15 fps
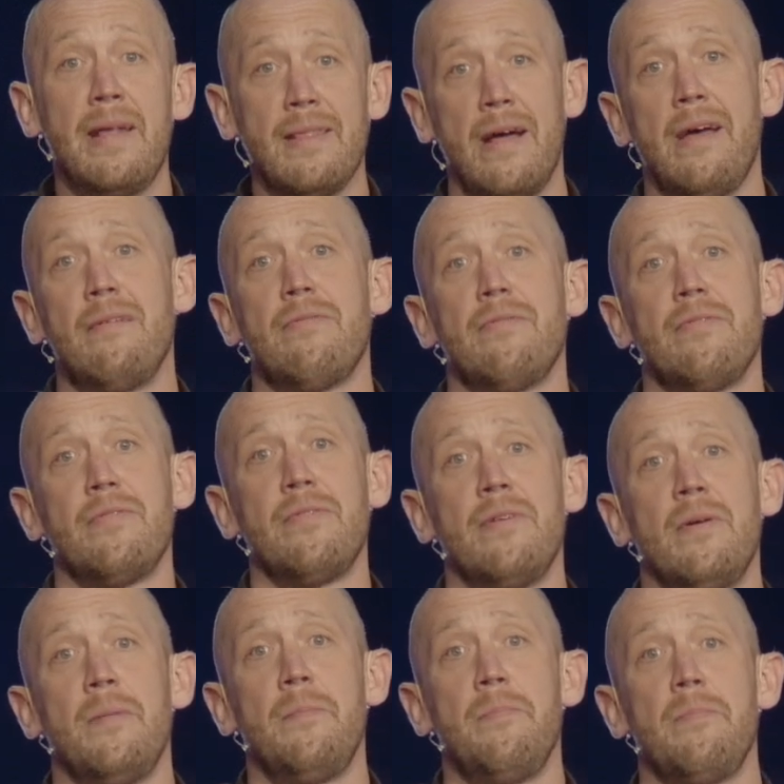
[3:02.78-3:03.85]
life.
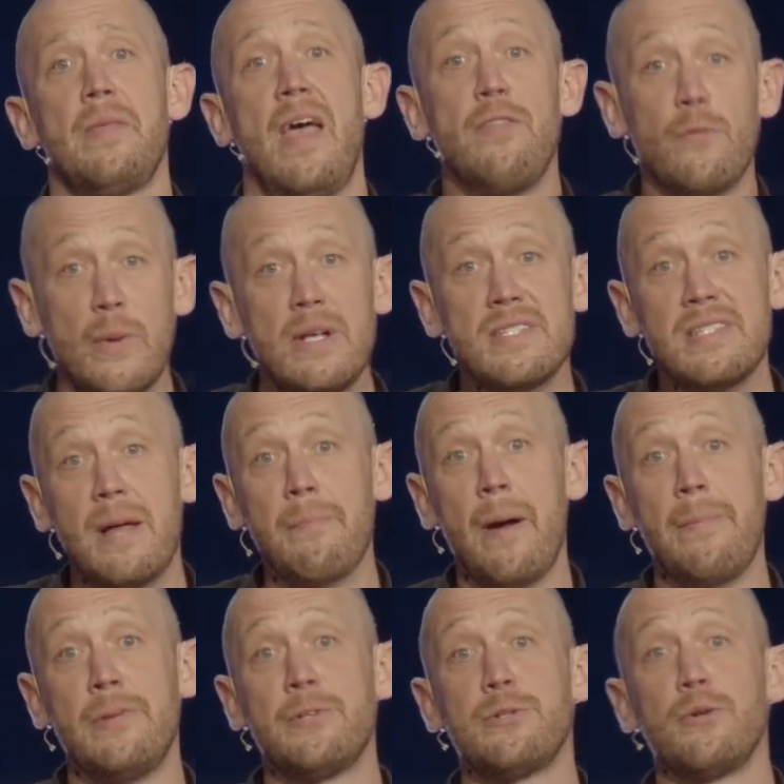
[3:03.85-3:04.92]
And the reason that might
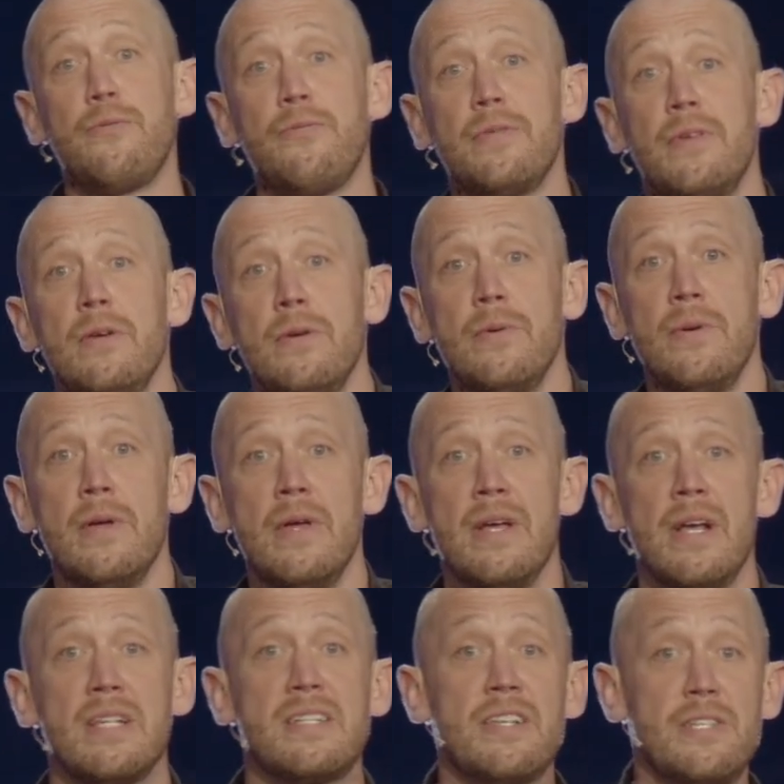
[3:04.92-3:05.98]
be true for you
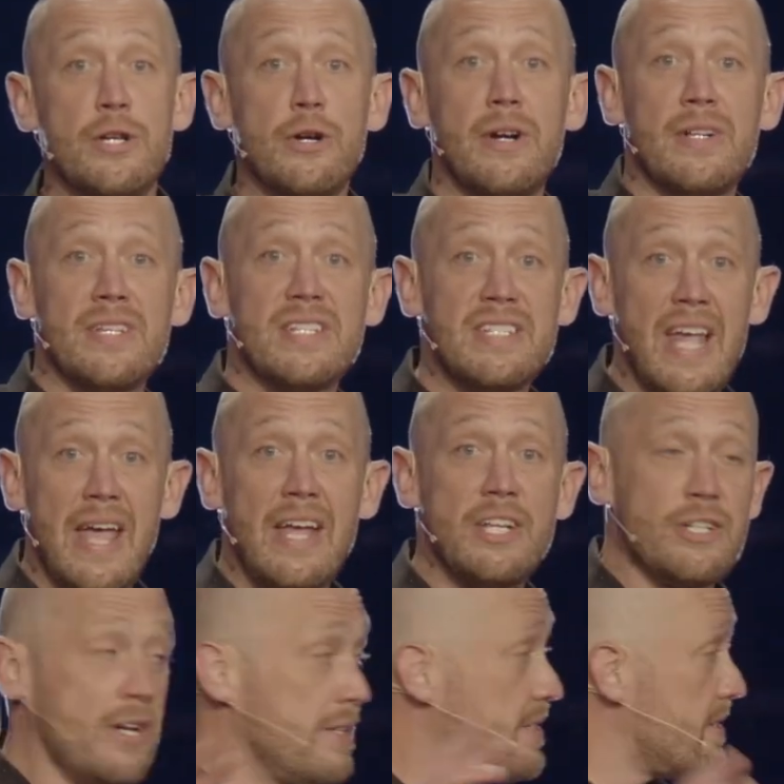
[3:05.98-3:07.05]
is because you're at a stage and a